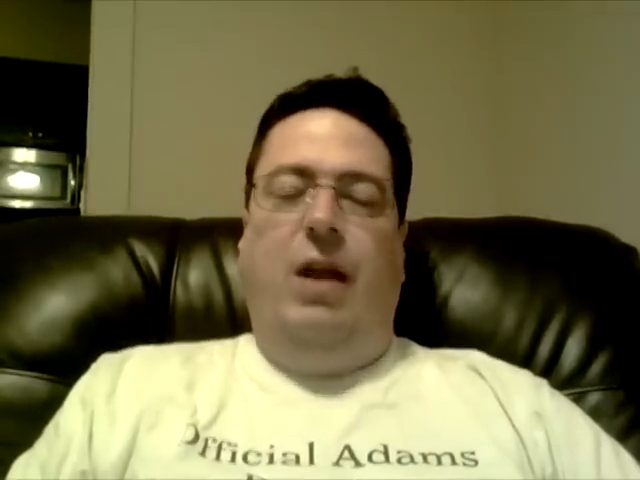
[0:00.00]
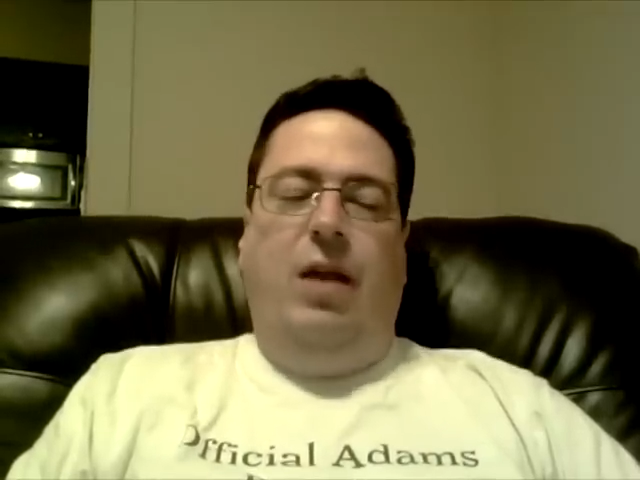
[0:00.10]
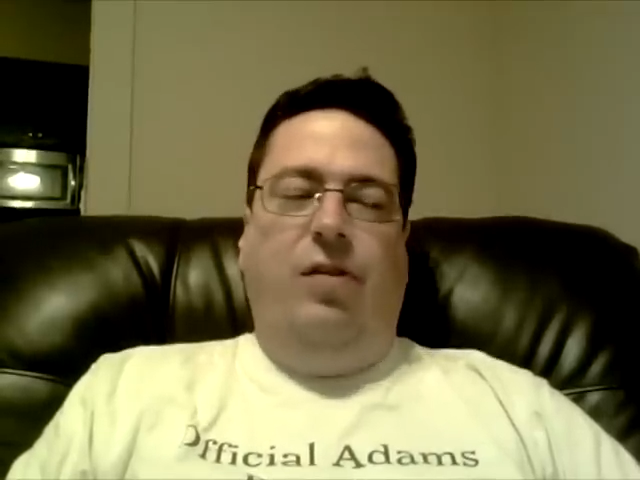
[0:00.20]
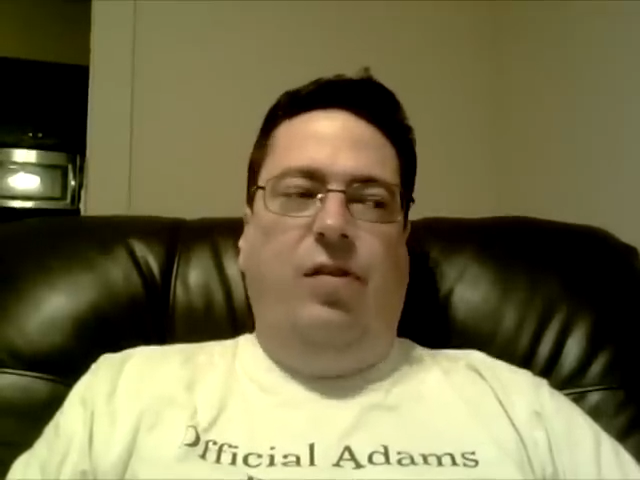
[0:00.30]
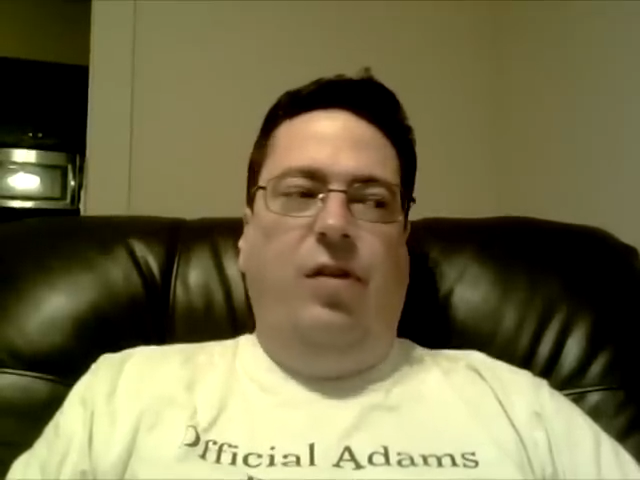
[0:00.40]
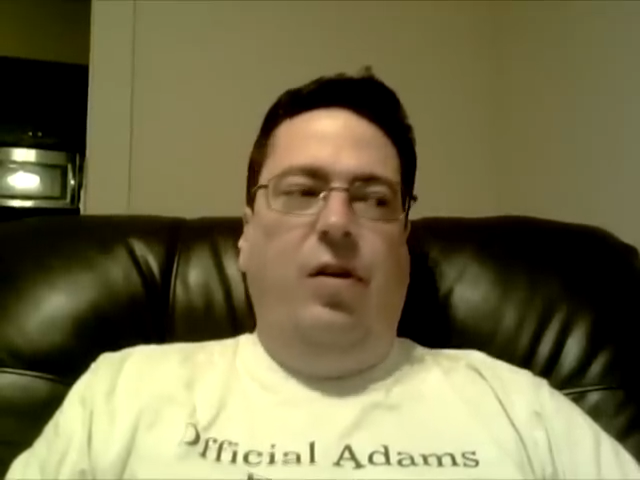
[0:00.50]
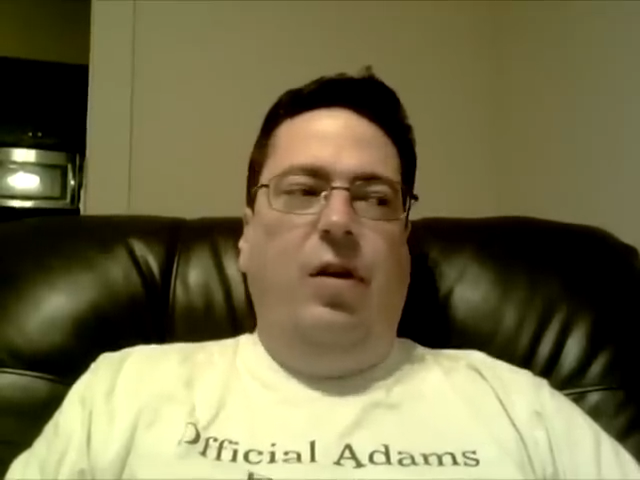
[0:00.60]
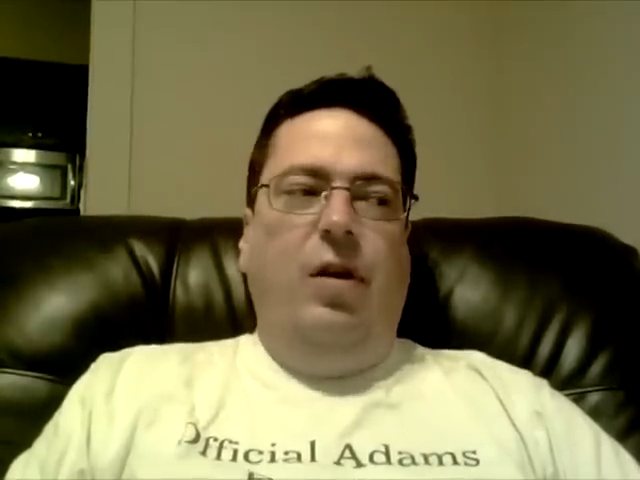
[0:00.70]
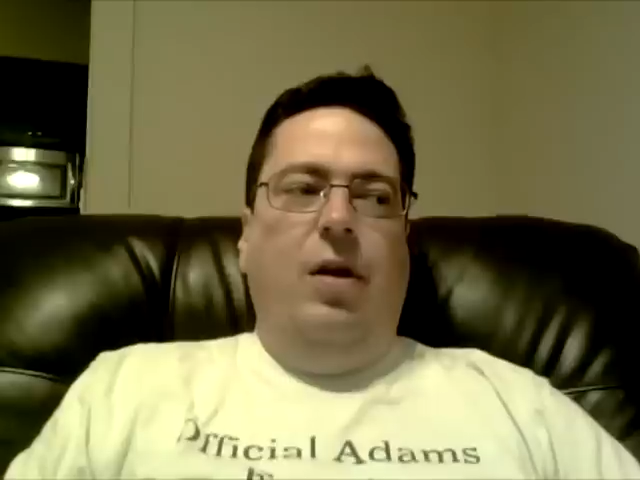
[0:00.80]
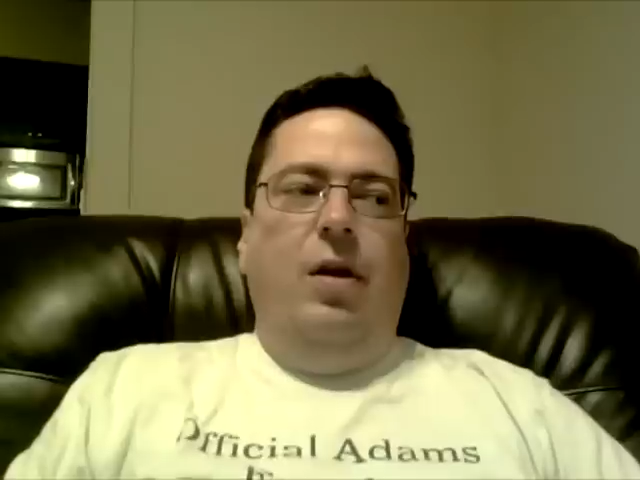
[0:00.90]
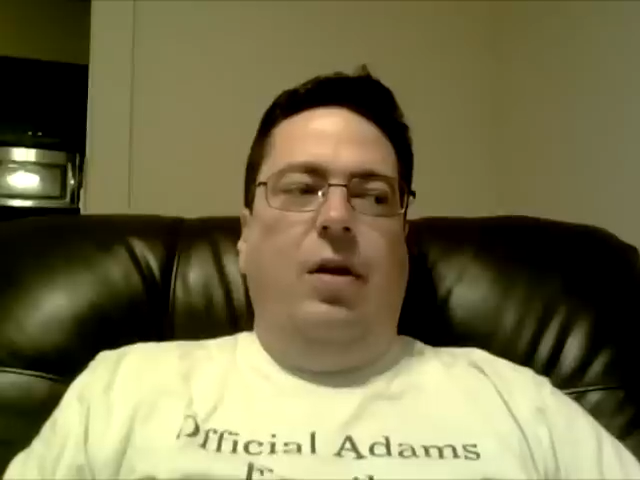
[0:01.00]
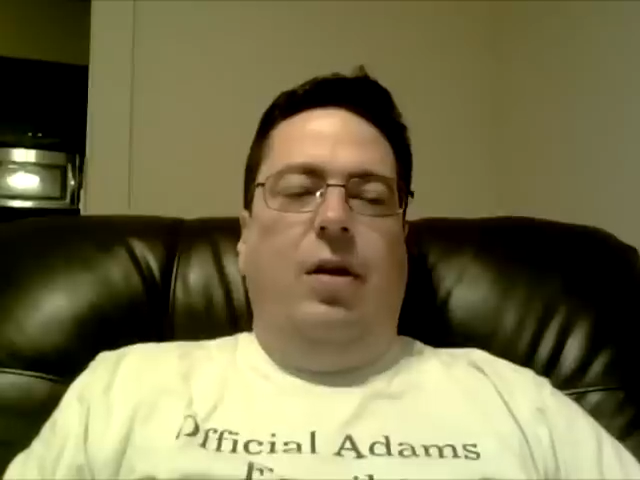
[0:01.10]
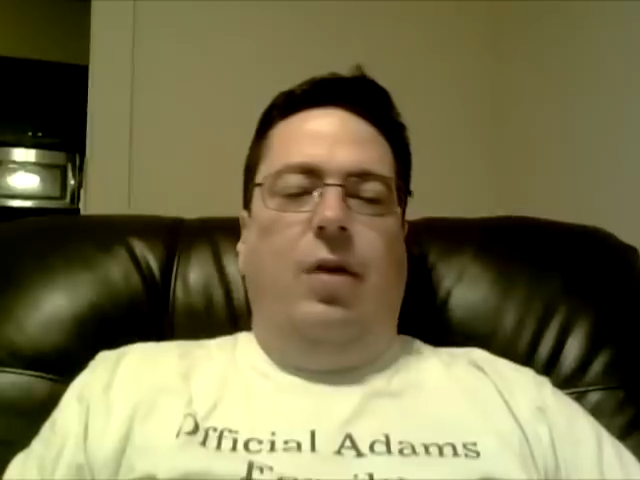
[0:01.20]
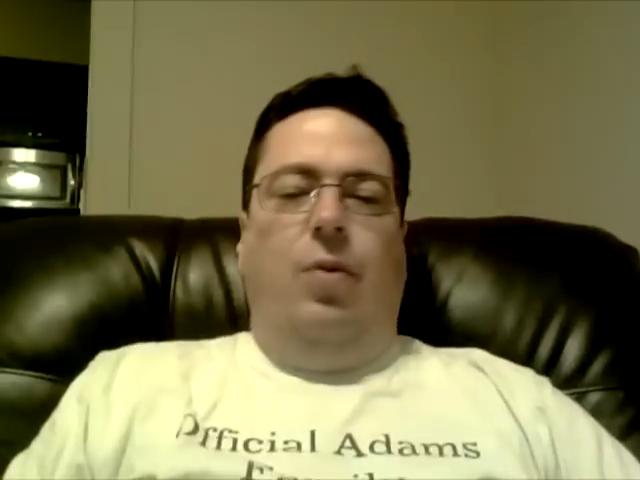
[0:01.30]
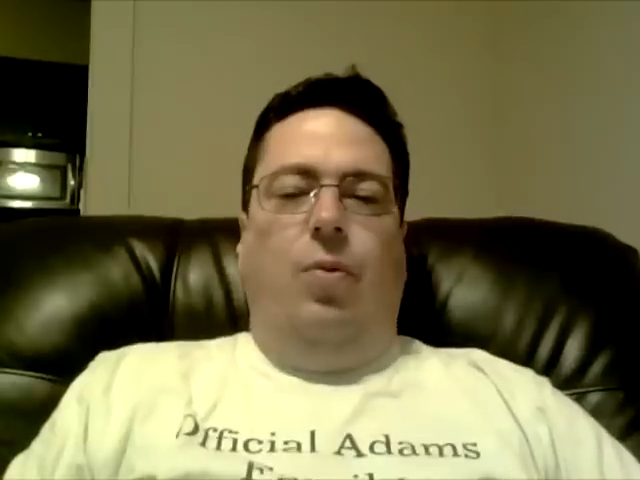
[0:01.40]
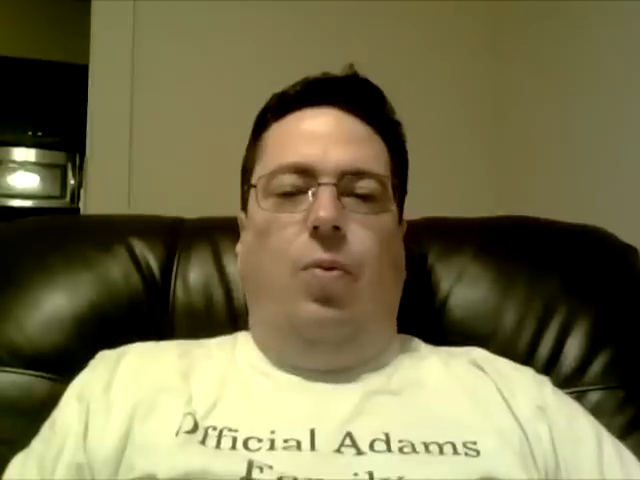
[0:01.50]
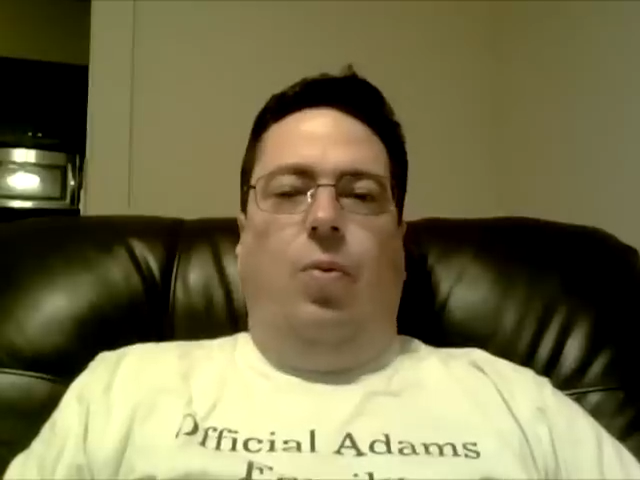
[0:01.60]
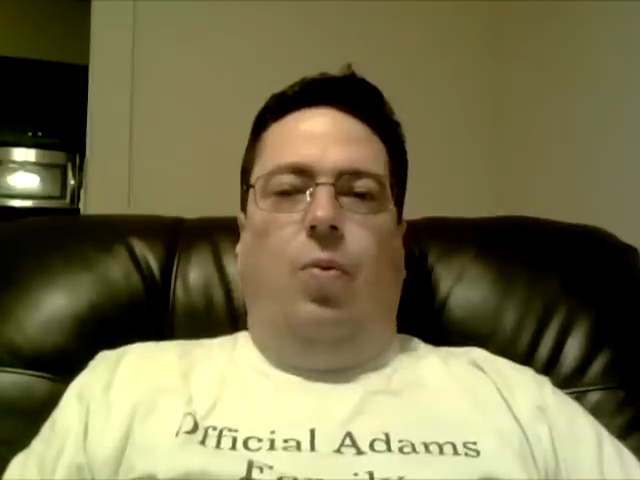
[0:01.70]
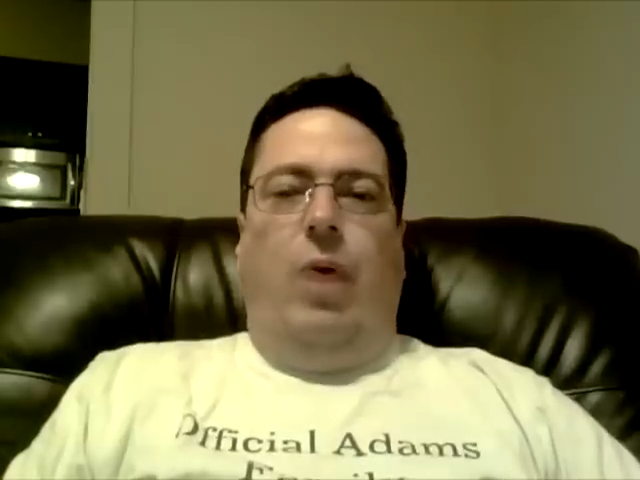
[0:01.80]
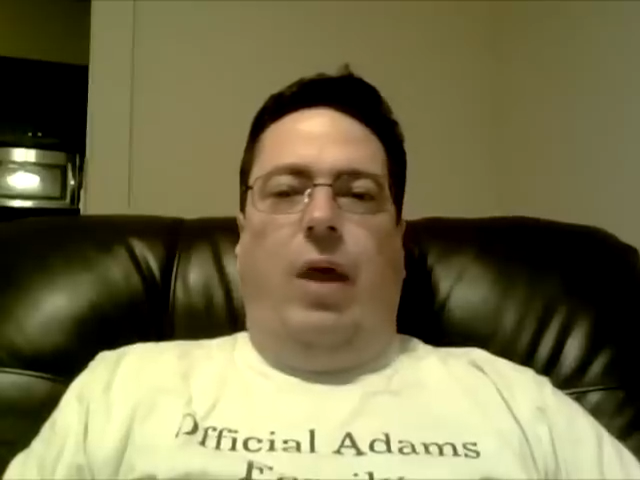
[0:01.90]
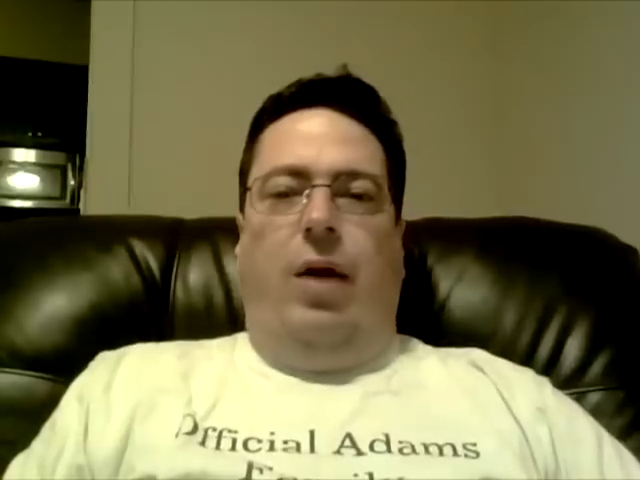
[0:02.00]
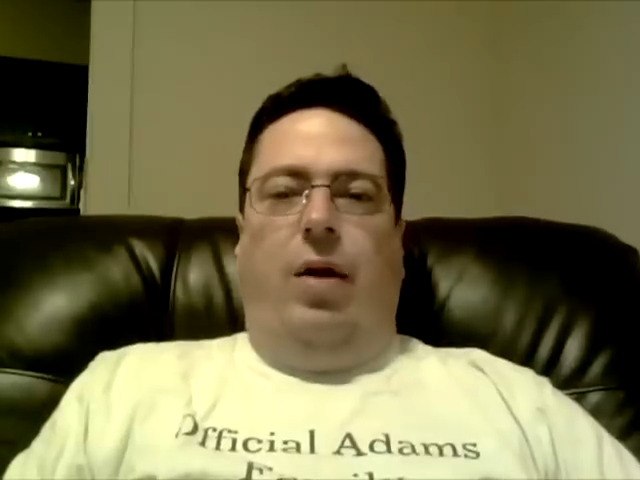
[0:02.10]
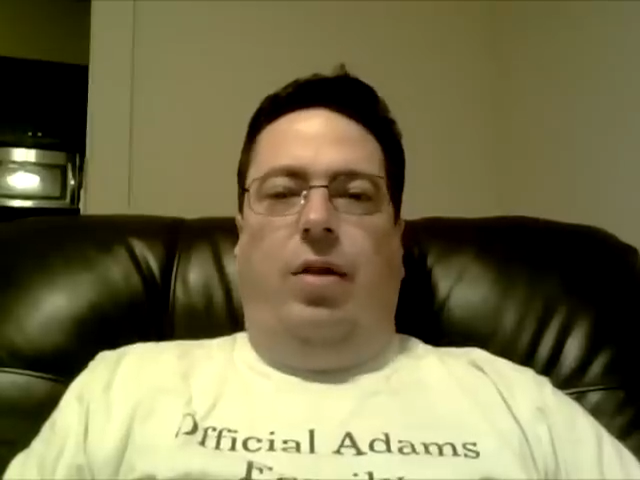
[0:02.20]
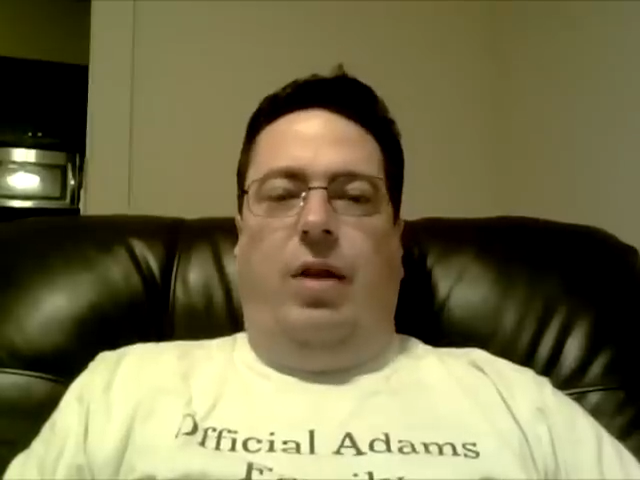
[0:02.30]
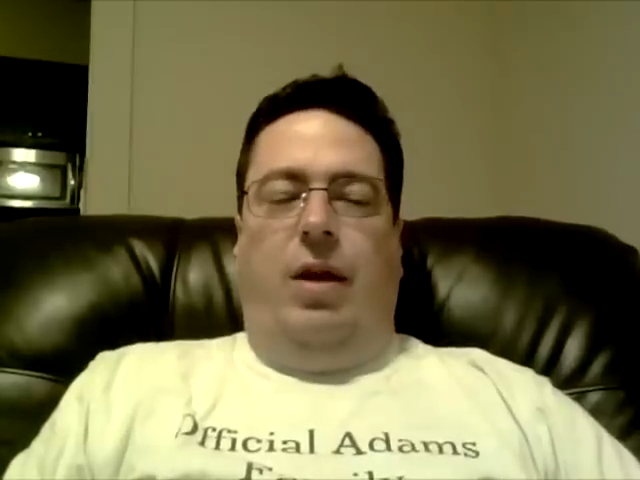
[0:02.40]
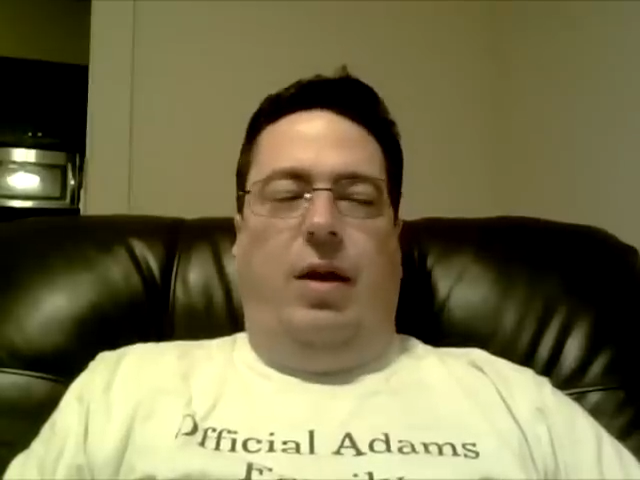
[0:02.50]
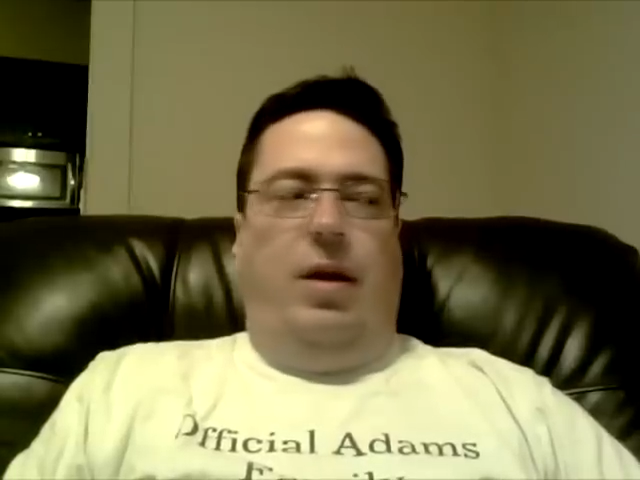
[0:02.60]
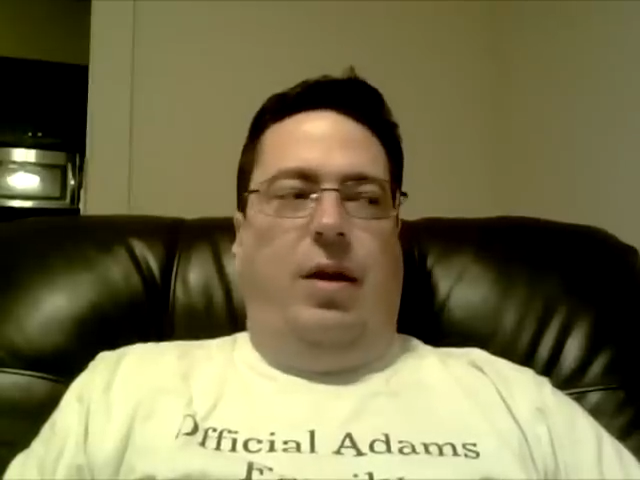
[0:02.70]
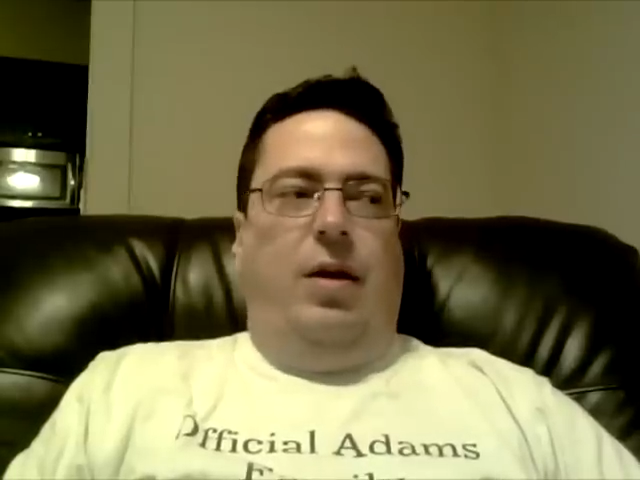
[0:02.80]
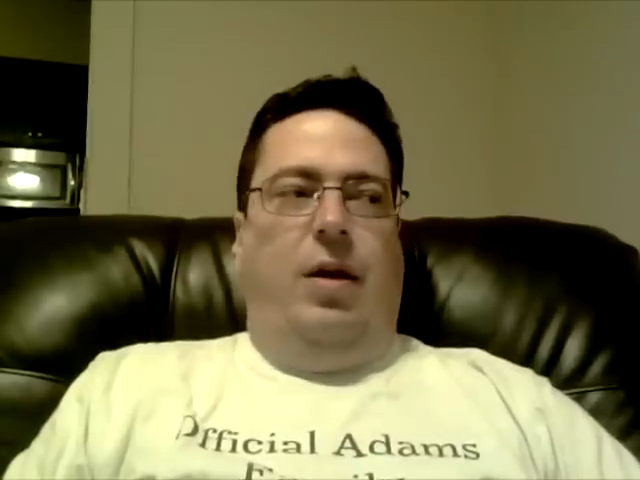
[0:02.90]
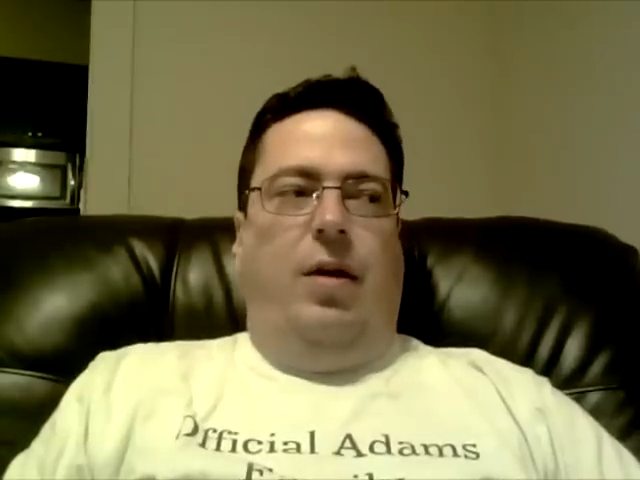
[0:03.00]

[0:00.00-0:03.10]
East, where the